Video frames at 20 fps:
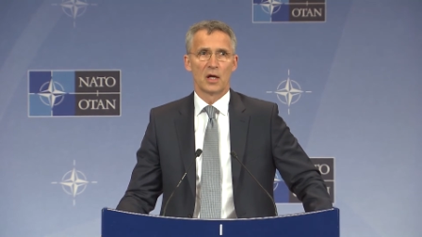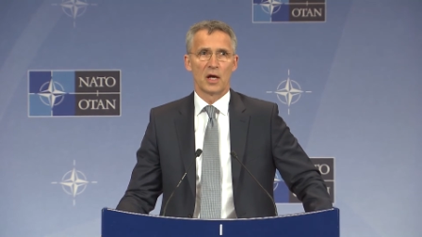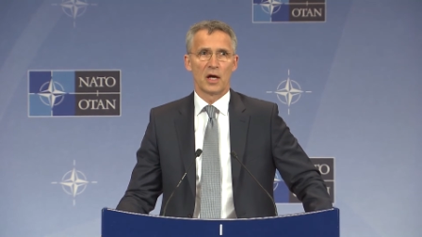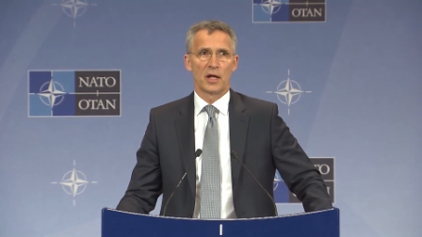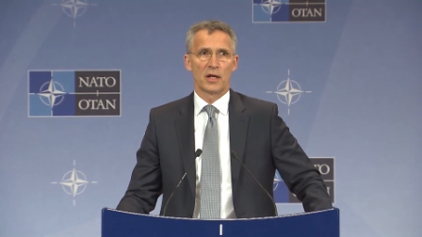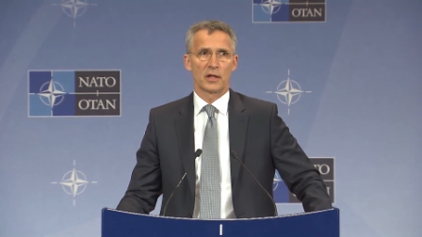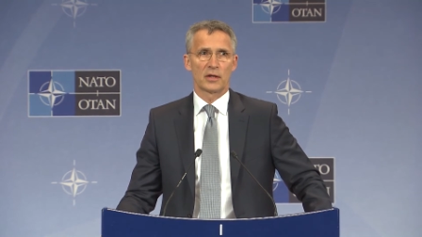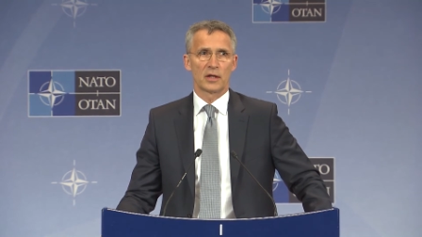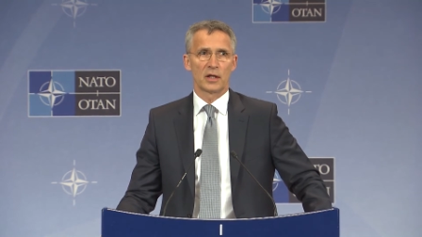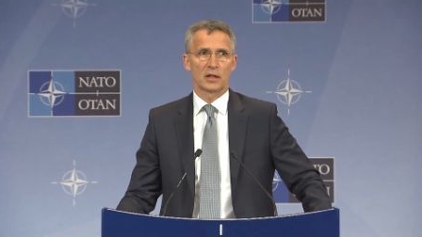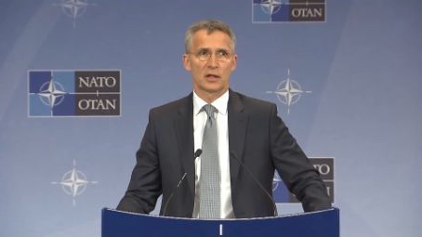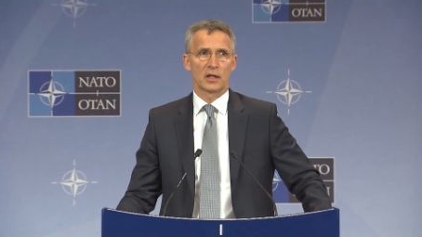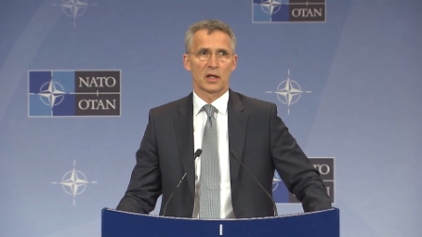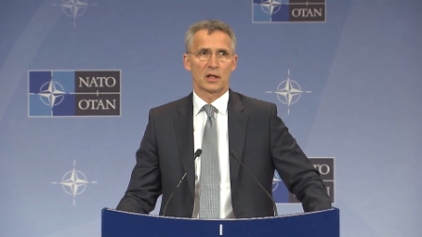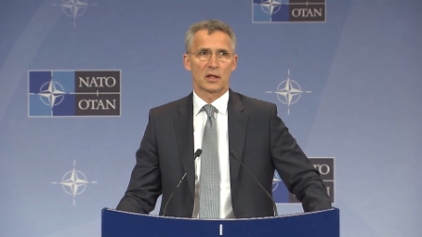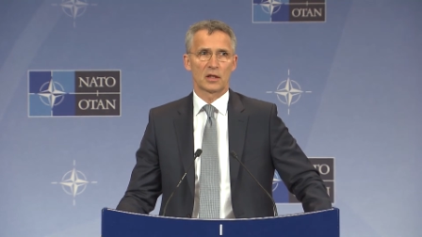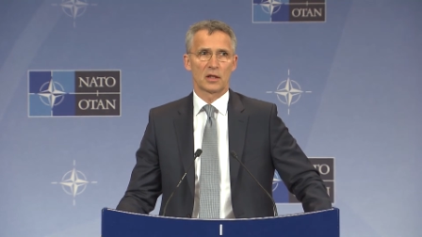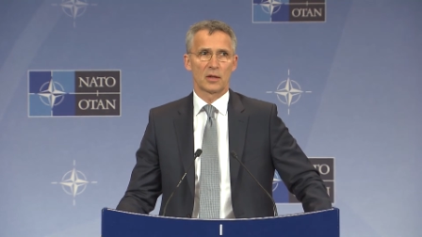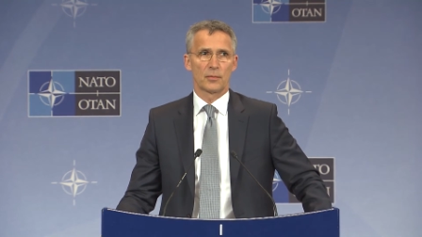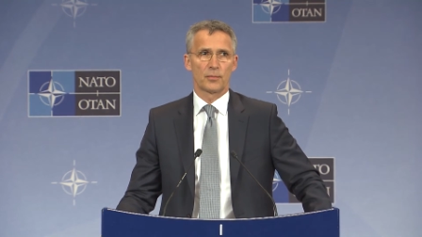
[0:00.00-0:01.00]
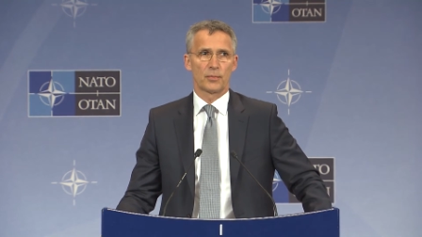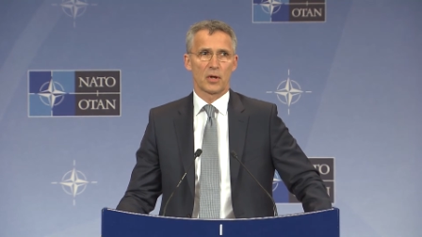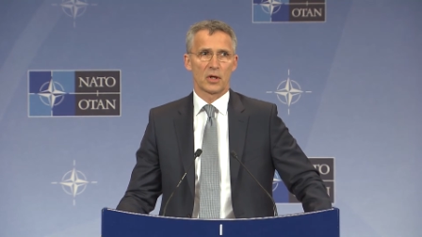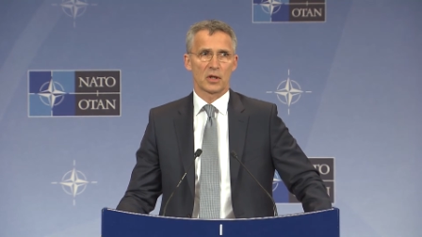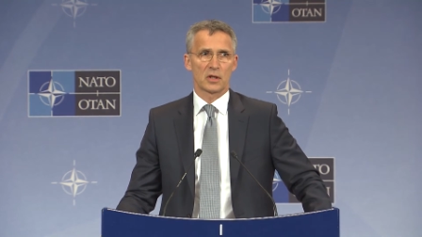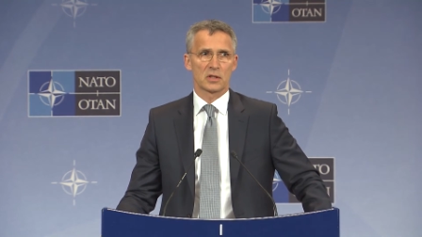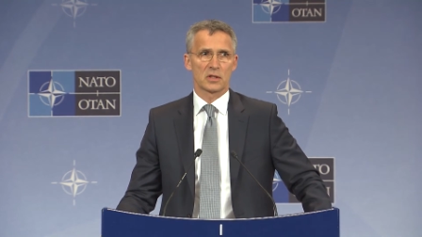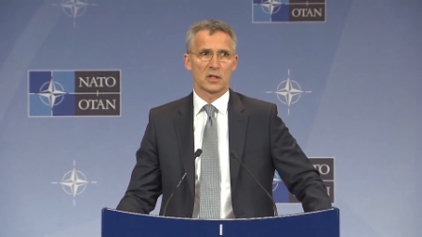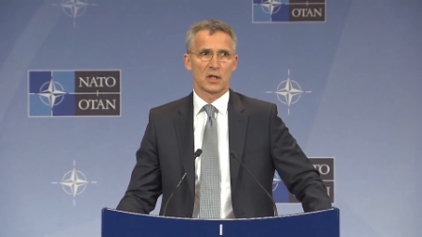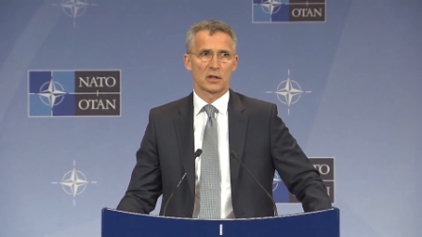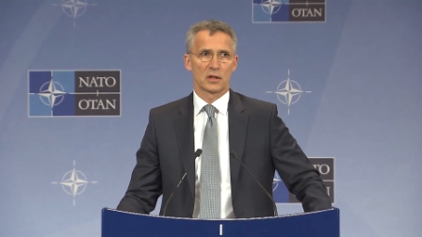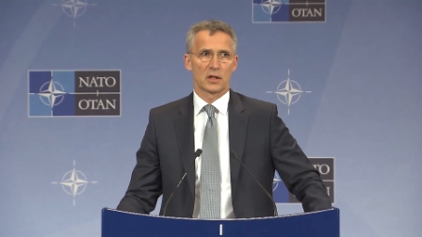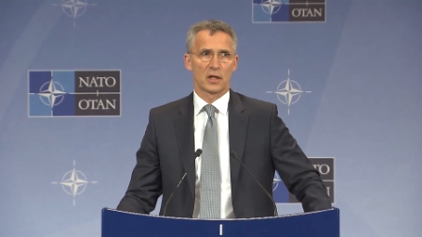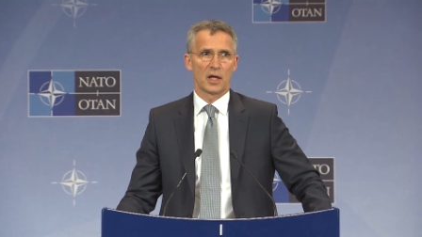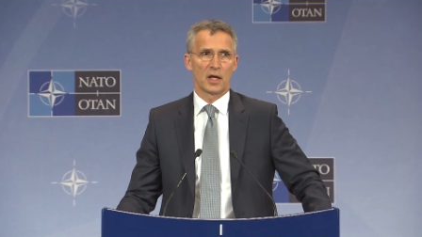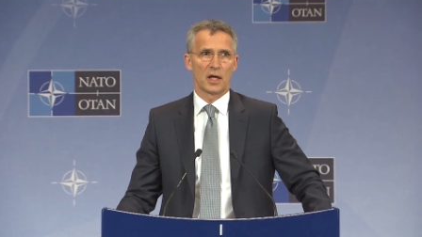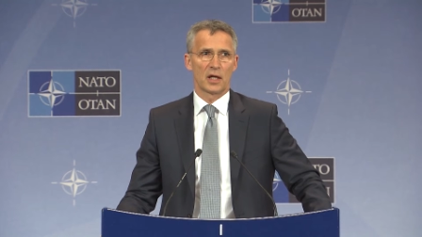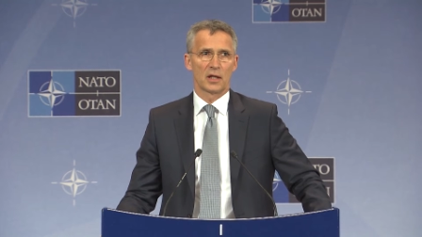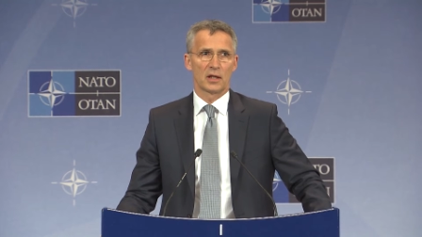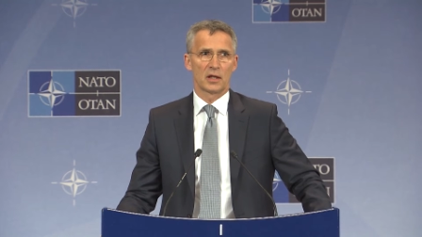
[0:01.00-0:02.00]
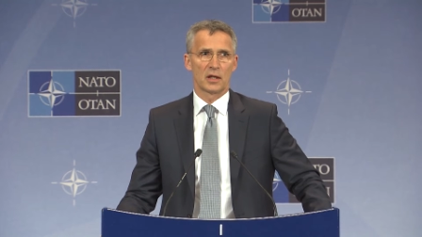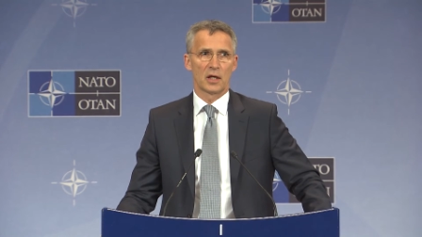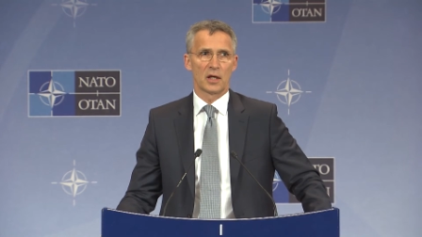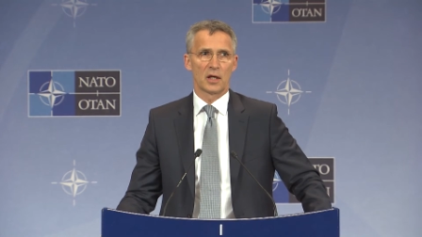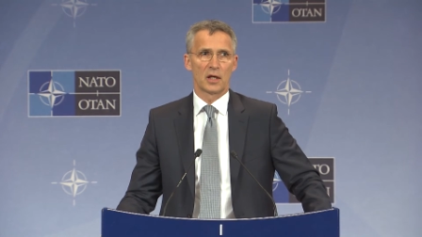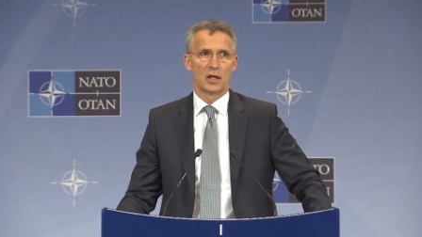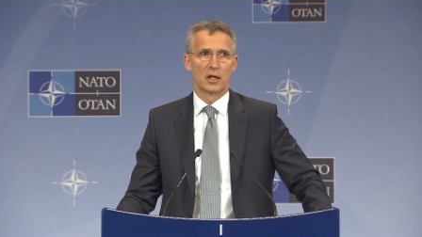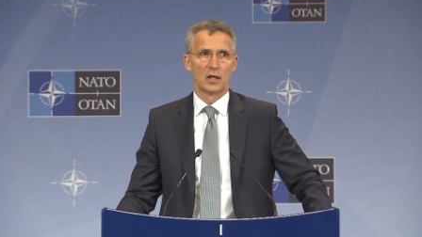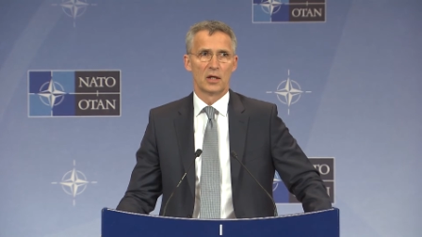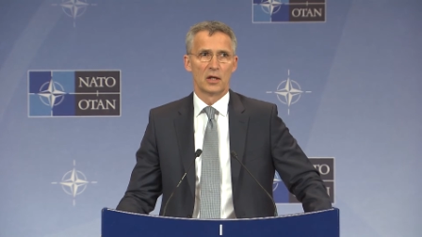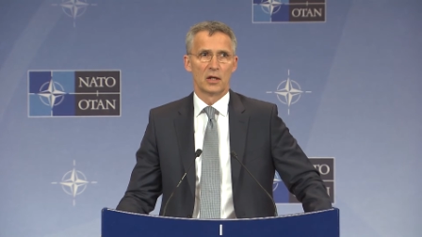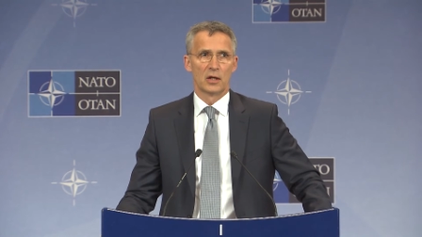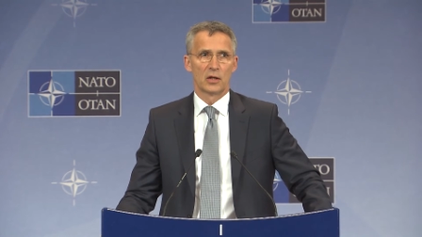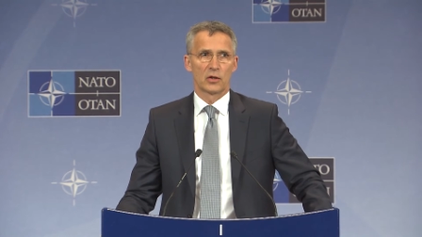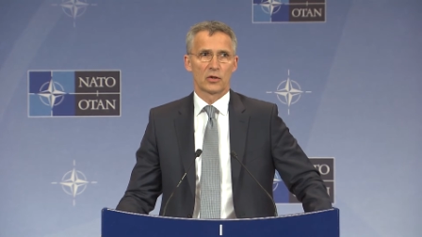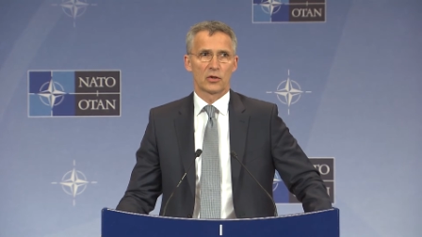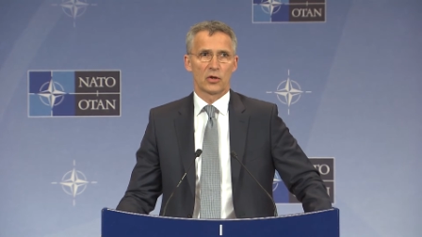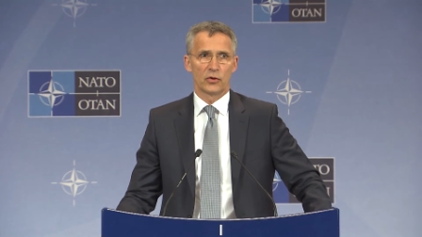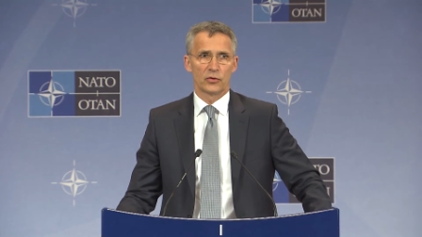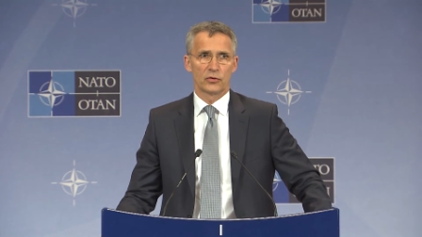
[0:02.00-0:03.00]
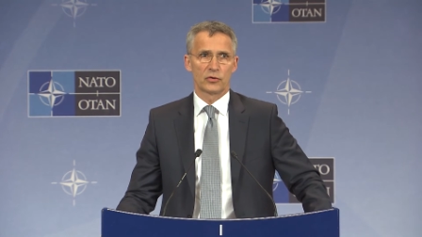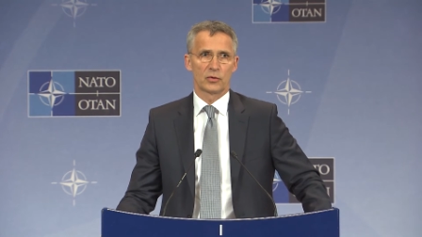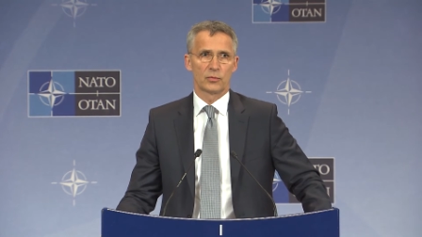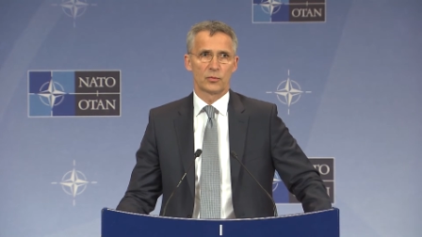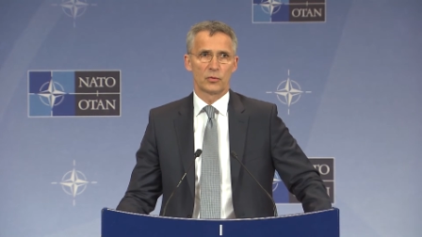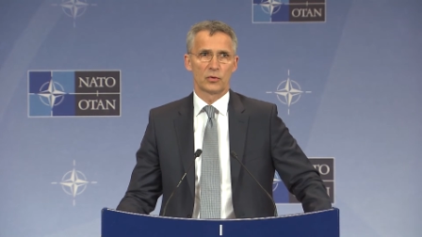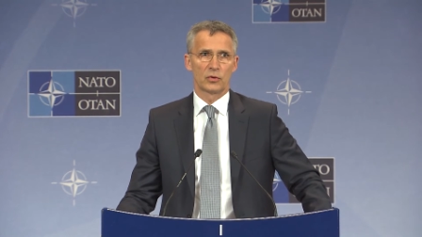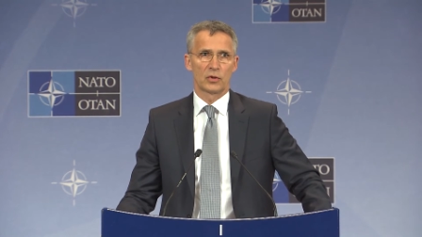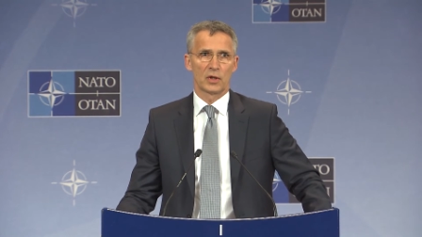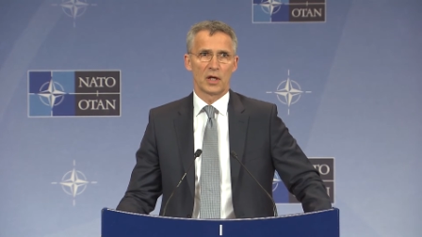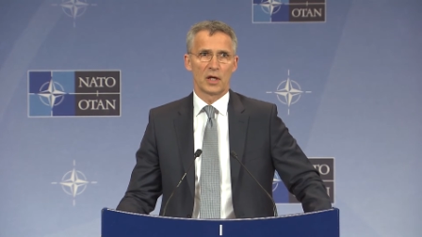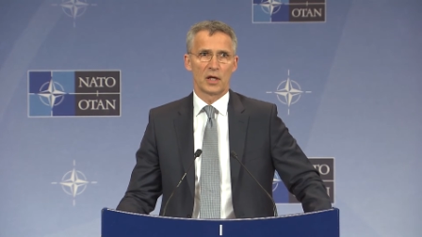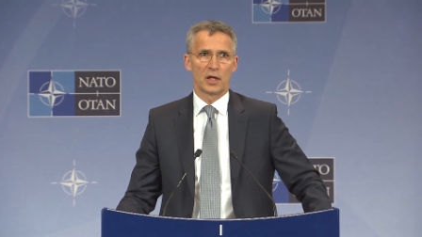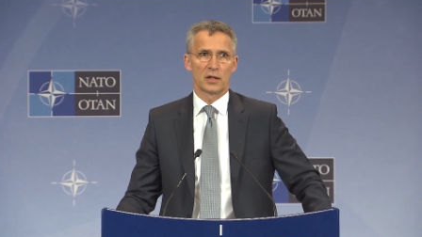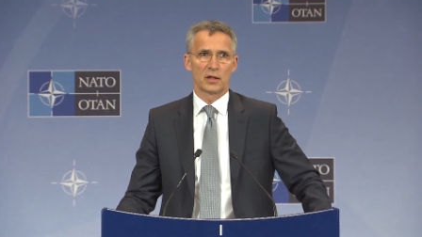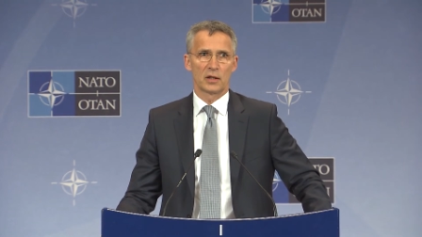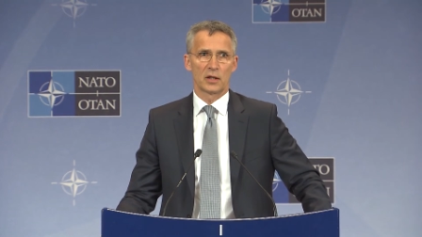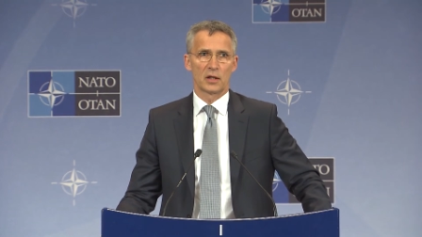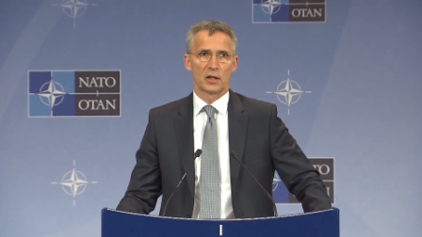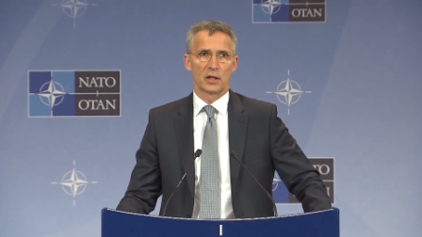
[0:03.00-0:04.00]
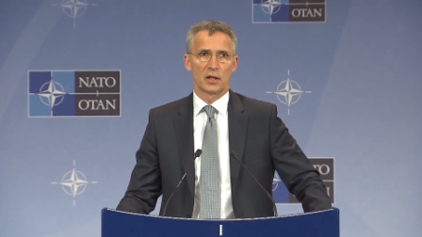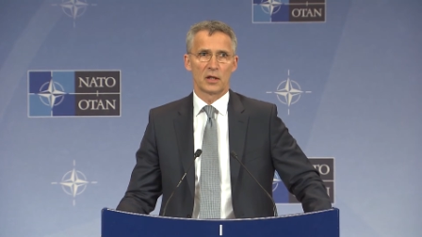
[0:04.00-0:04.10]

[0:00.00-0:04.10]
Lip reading: And I think that Pakistan can contribute and